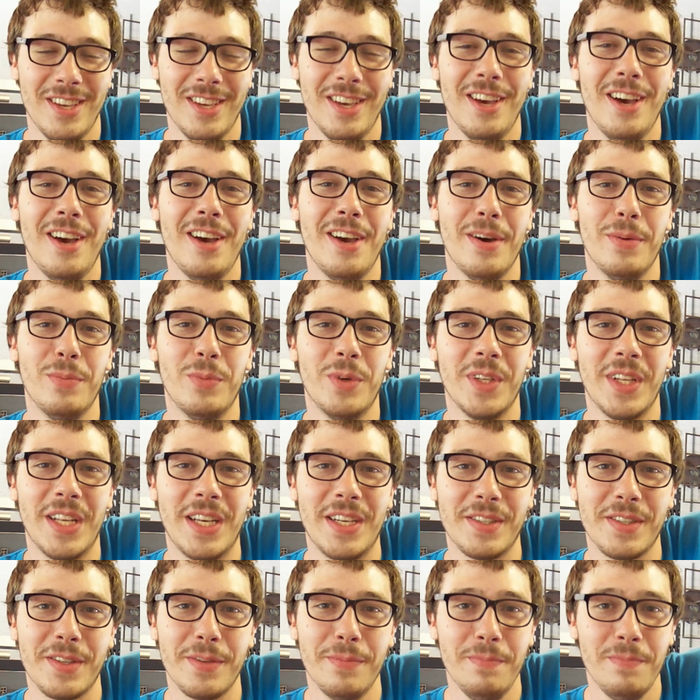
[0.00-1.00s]
Hi, I'm Will
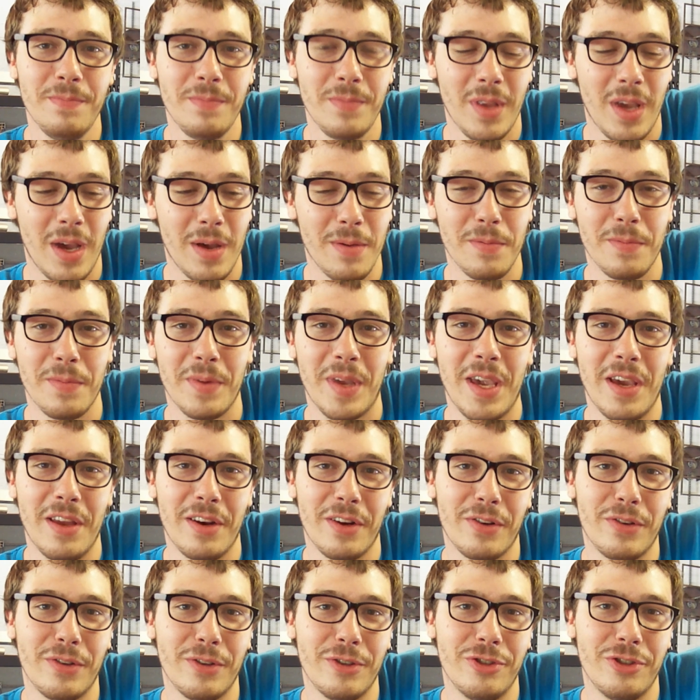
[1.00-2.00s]
Bascom. I'm a
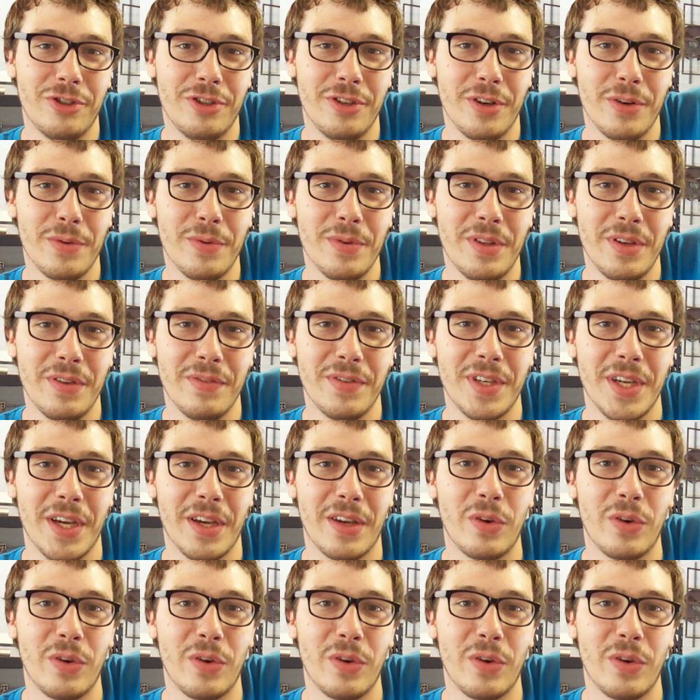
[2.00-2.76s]
mechanical engineer with Evatech